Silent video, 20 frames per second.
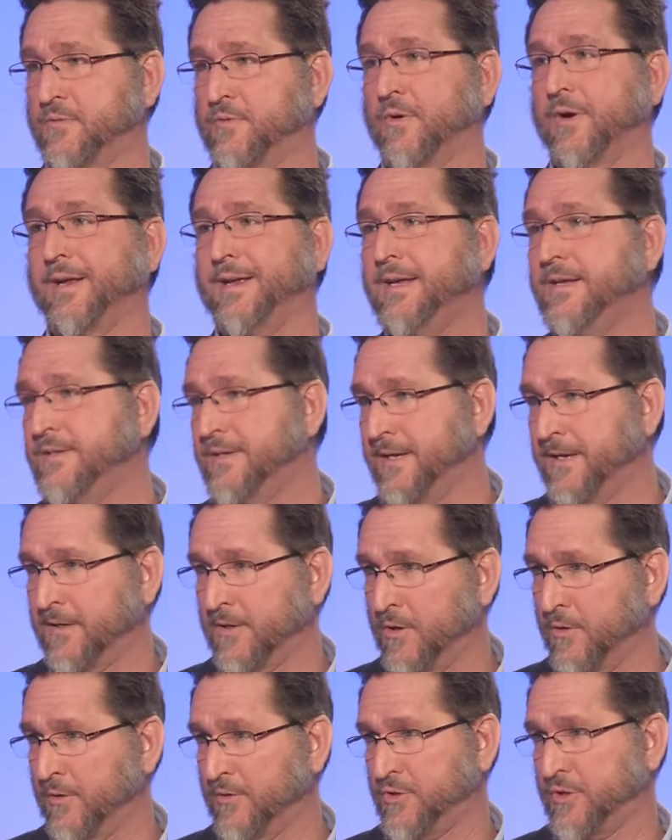very easy to
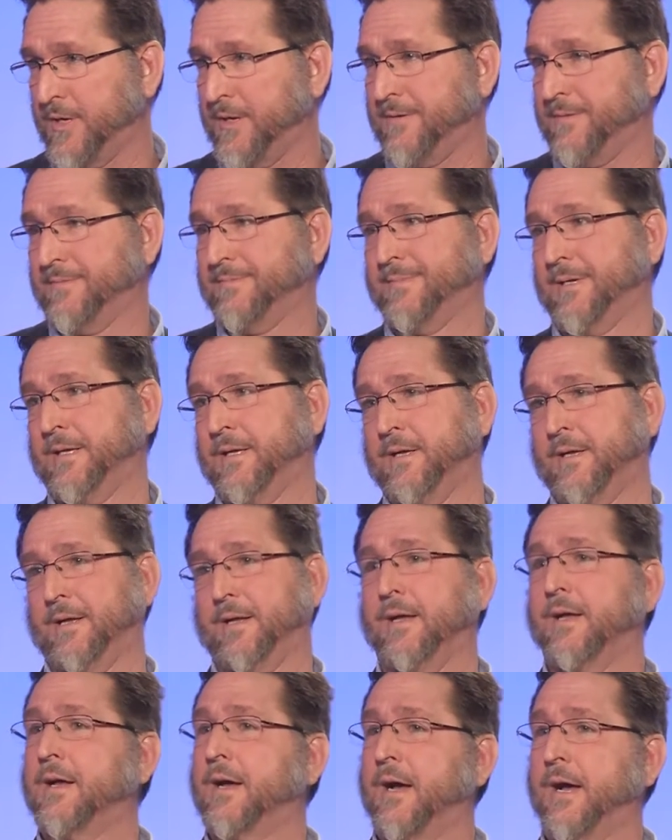go to jail.
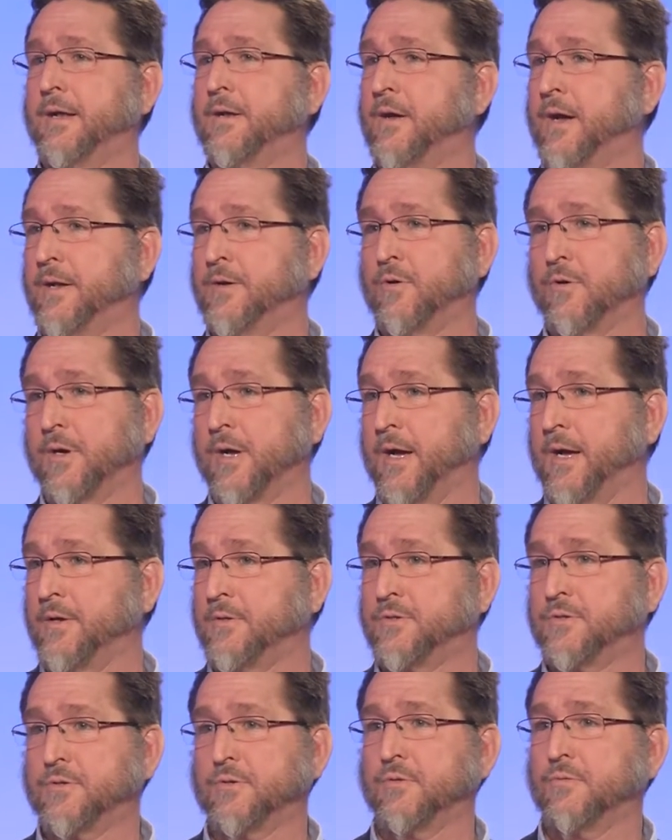I, I know
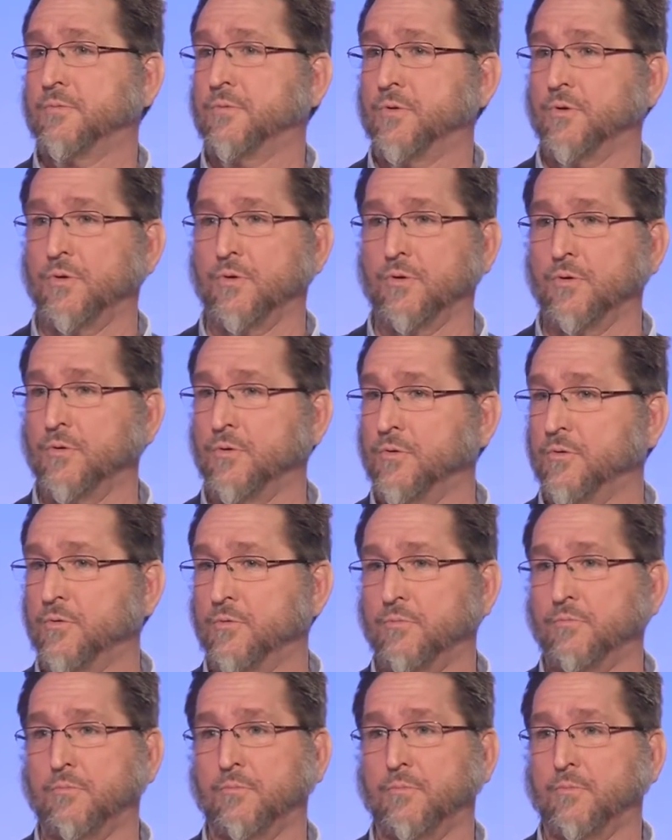guys who,
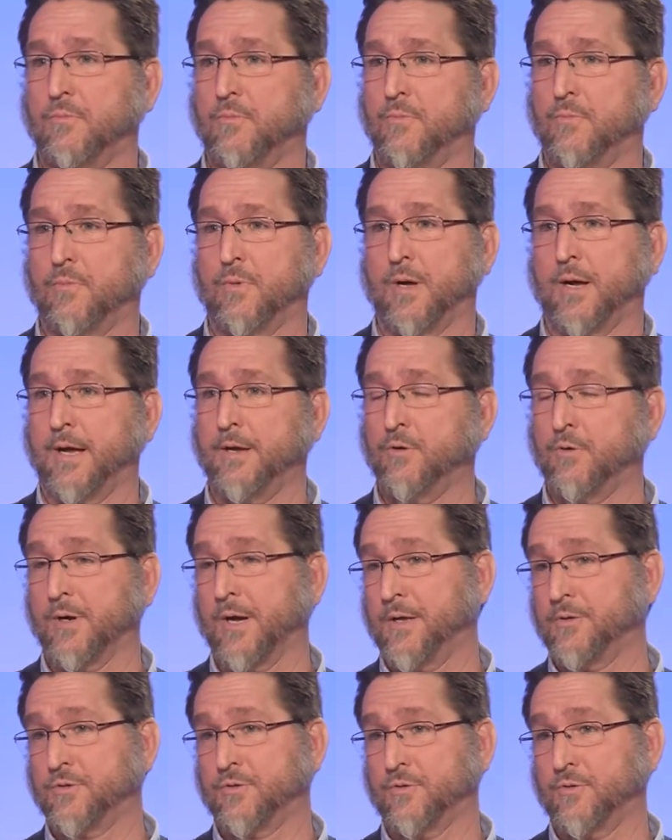I know
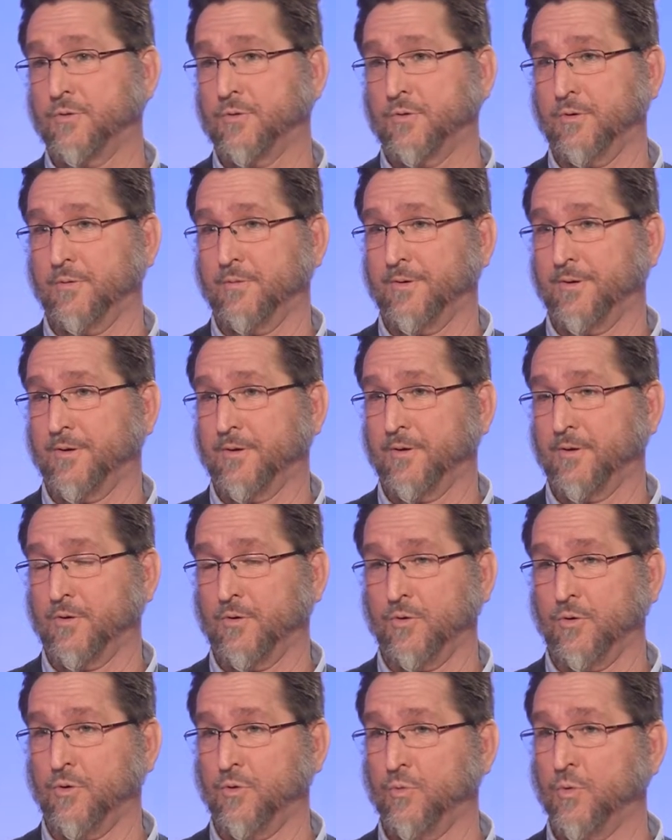guys
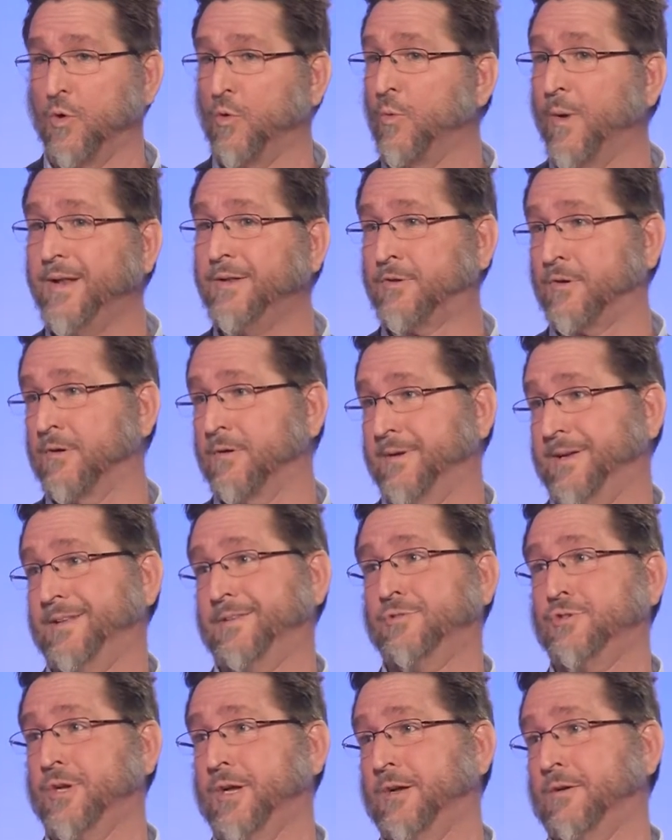who will winter
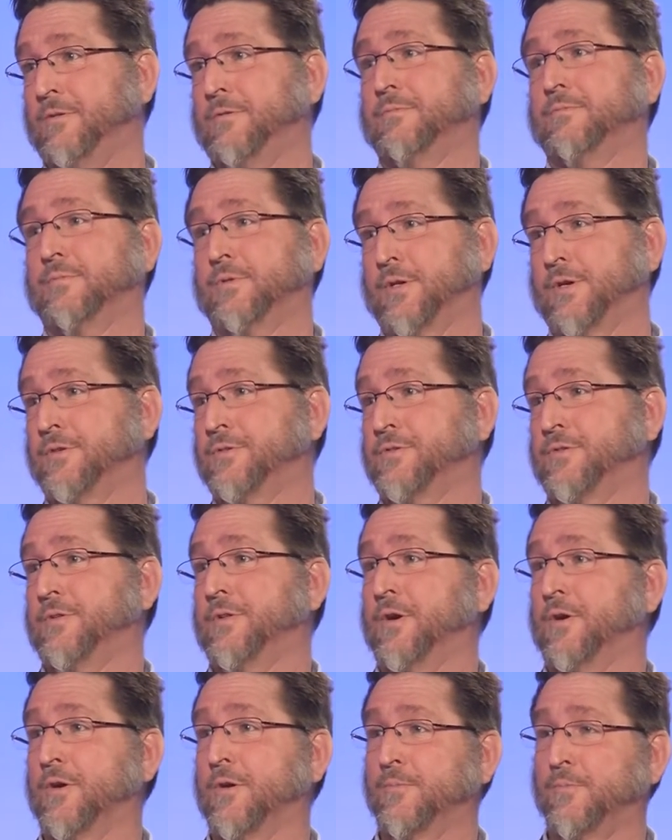in jail because
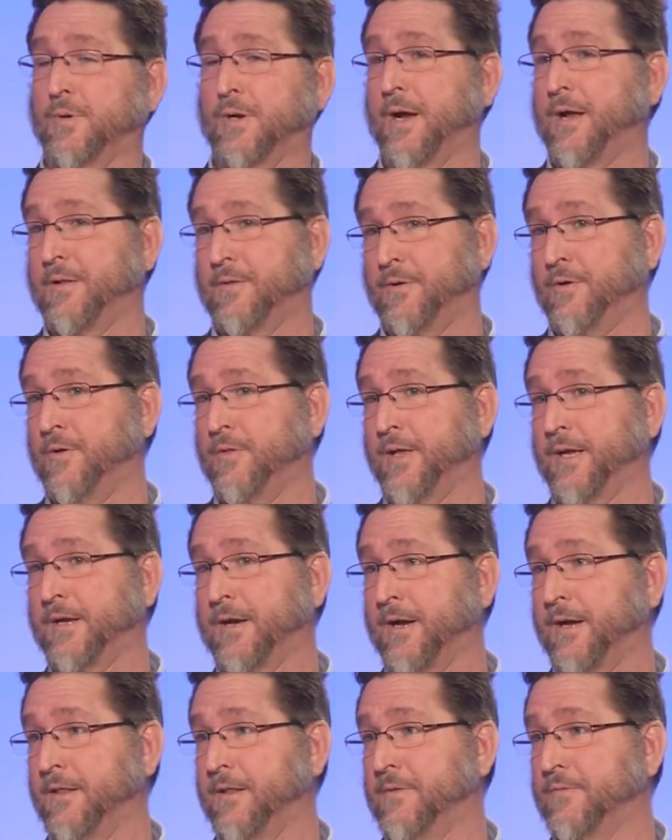they're kind of, you know, they
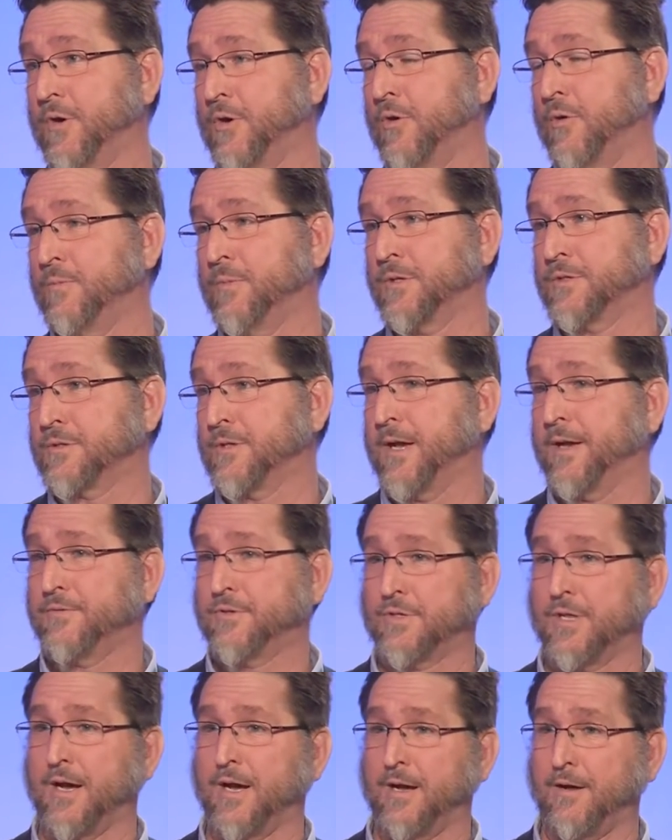kind of live a homeless
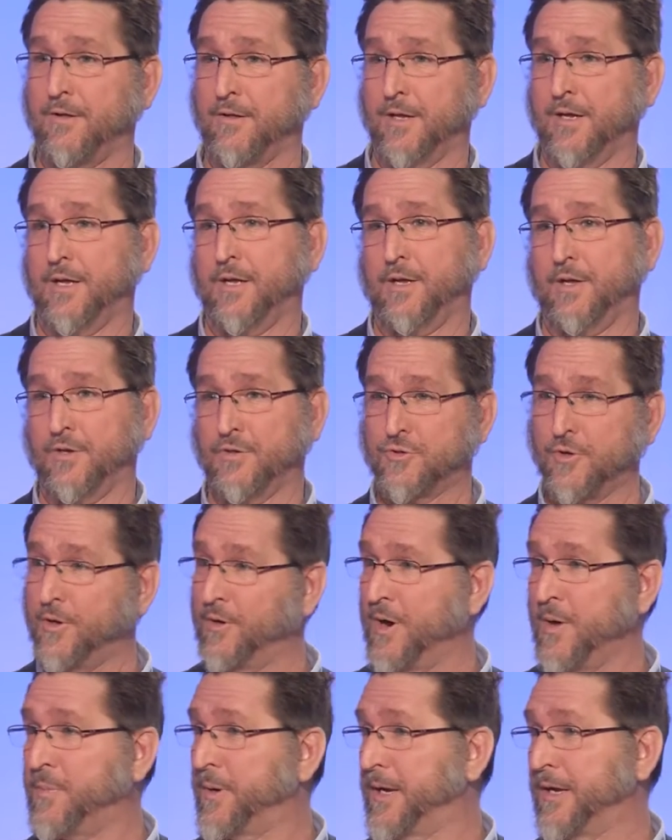lifestyle. So
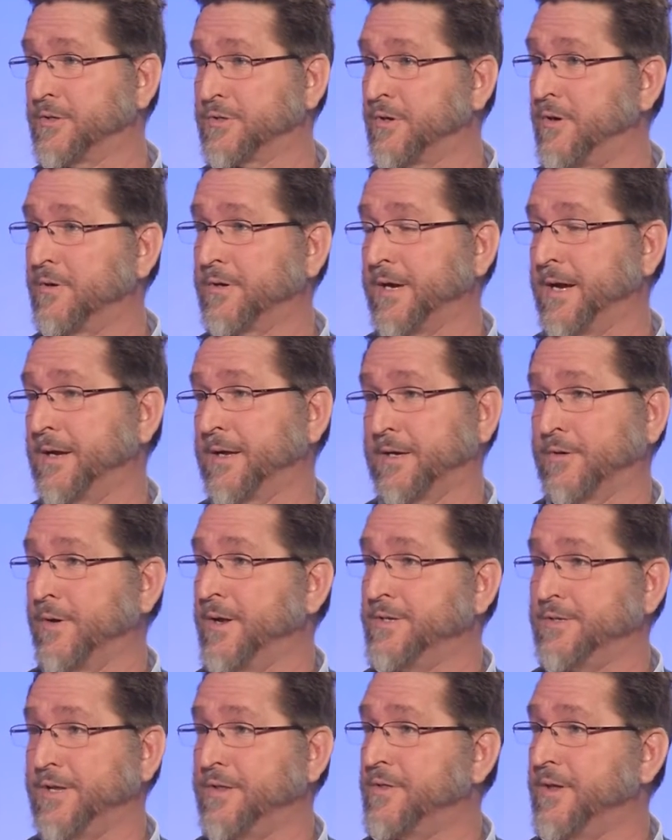you're up against all kind of
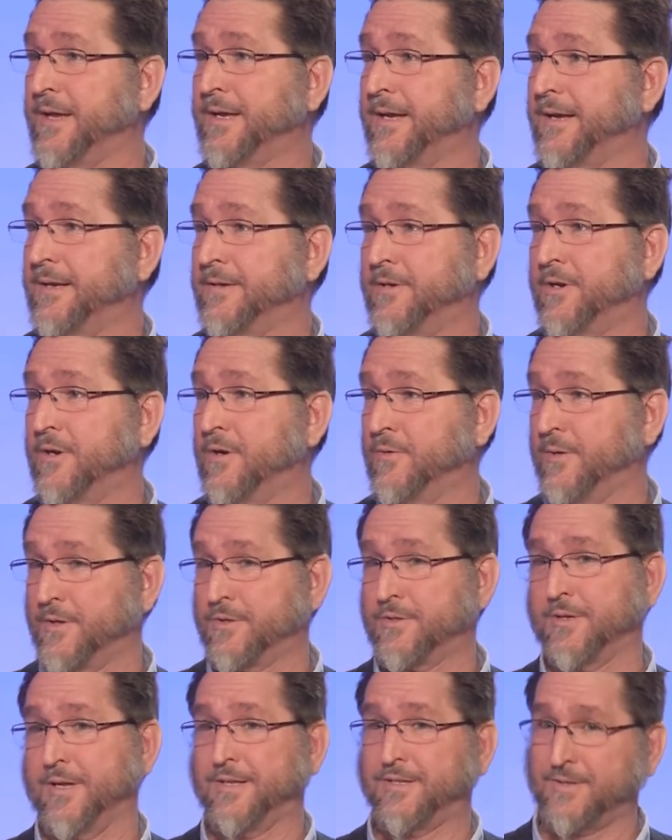crazy thinking. You know,
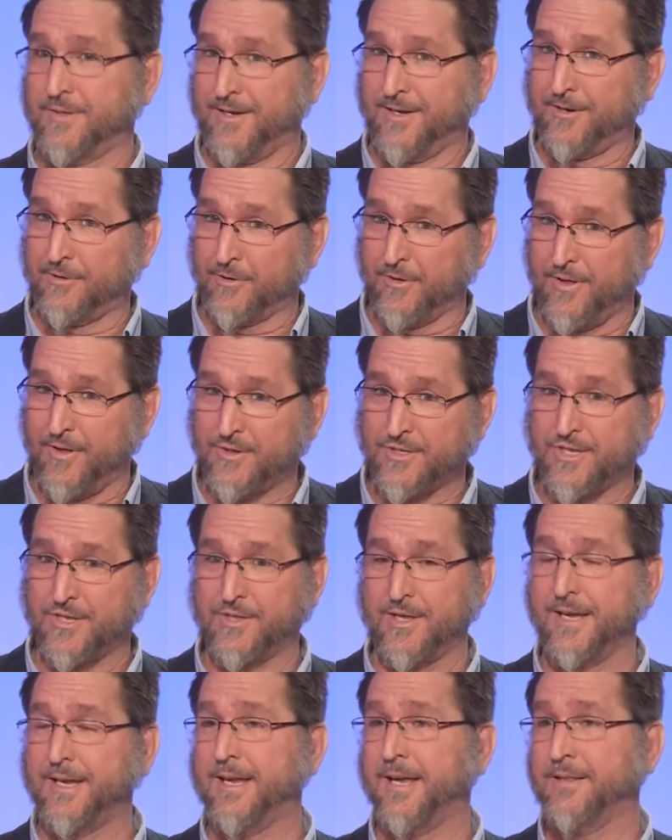it's, it's, it's
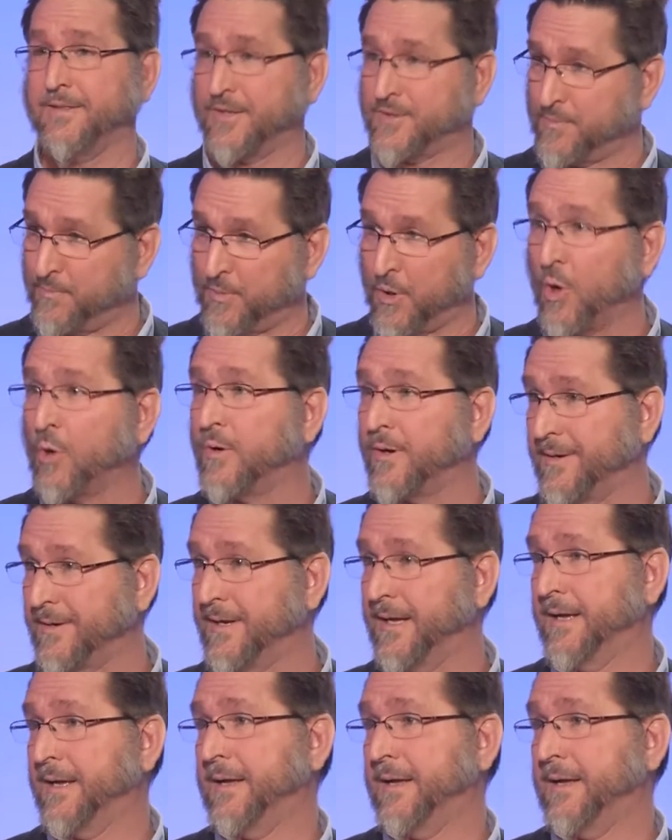thinking that's broken.